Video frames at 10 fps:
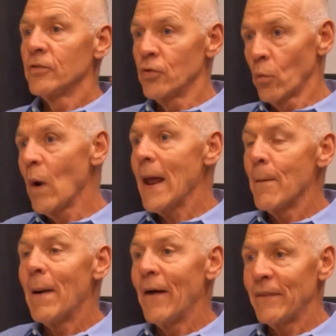to write
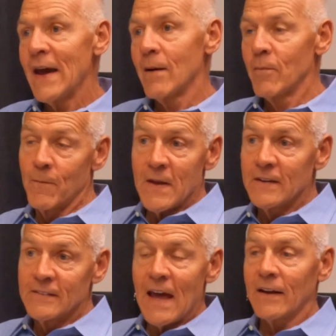about that
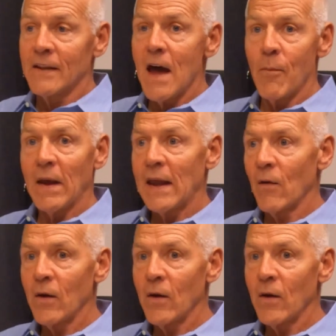exact topic.